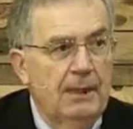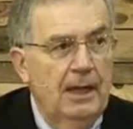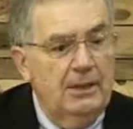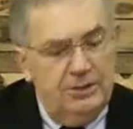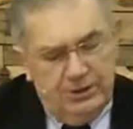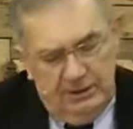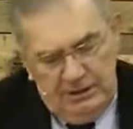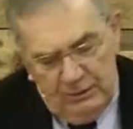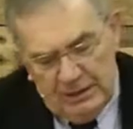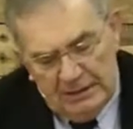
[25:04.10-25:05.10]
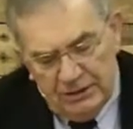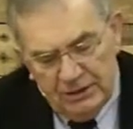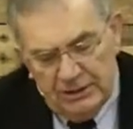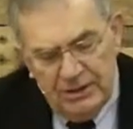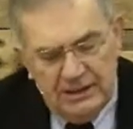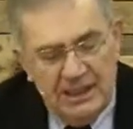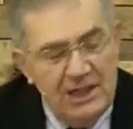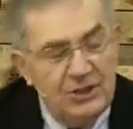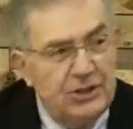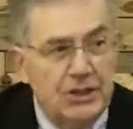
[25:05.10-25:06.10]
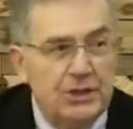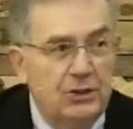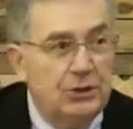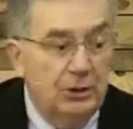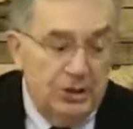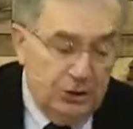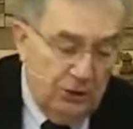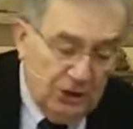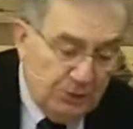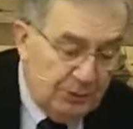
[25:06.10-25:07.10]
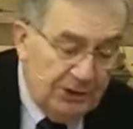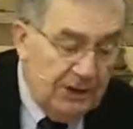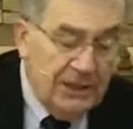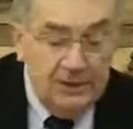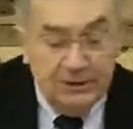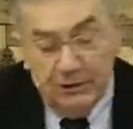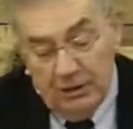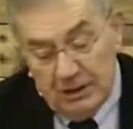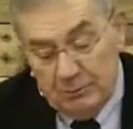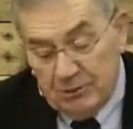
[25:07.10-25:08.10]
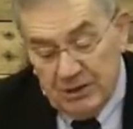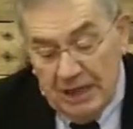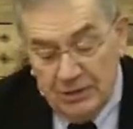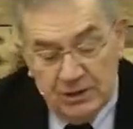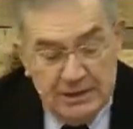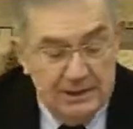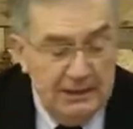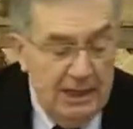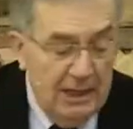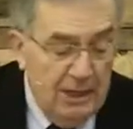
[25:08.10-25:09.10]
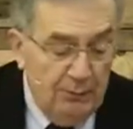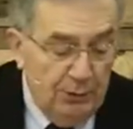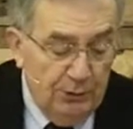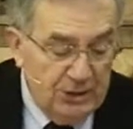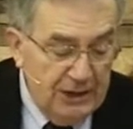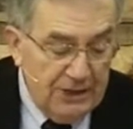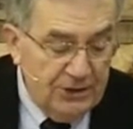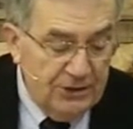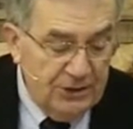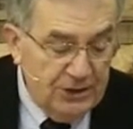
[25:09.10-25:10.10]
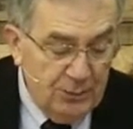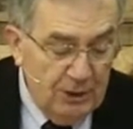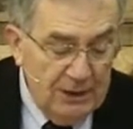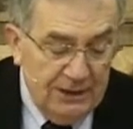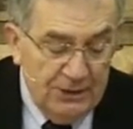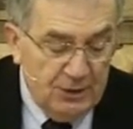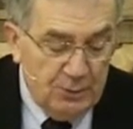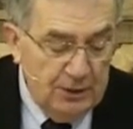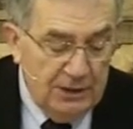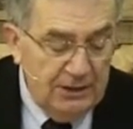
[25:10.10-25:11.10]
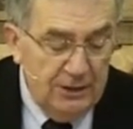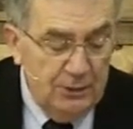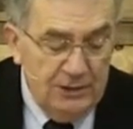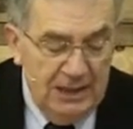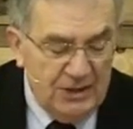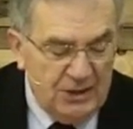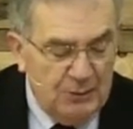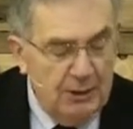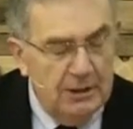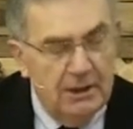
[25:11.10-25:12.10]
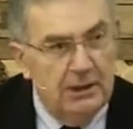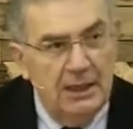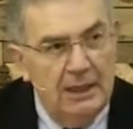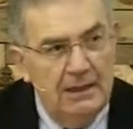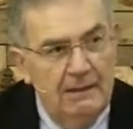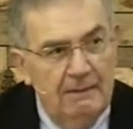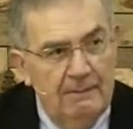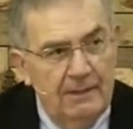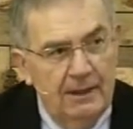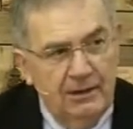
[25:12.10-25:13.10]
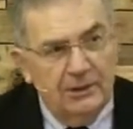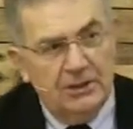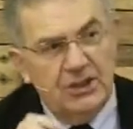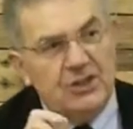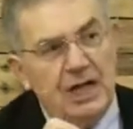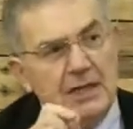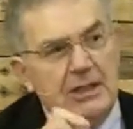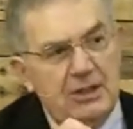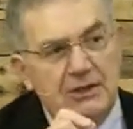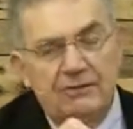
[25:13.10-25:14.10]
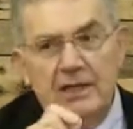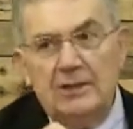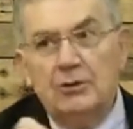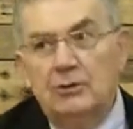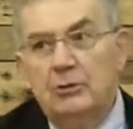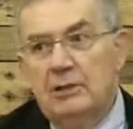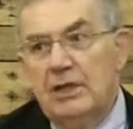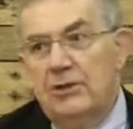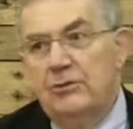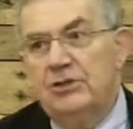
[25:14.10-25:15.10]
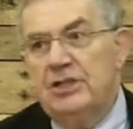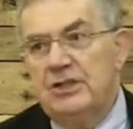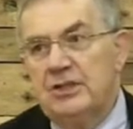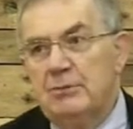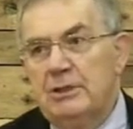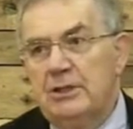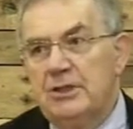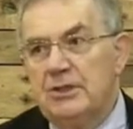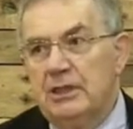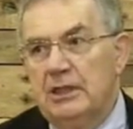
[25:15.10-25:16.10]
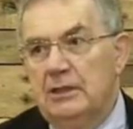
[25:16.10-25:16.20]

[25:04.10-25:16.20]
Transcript: And you get little indications in John's Gospel and in the other Gospels, and actually in Paul's letters as well, and elsewhere in the New Testament, that, that there are signs of that all the way through Jesus' ministry.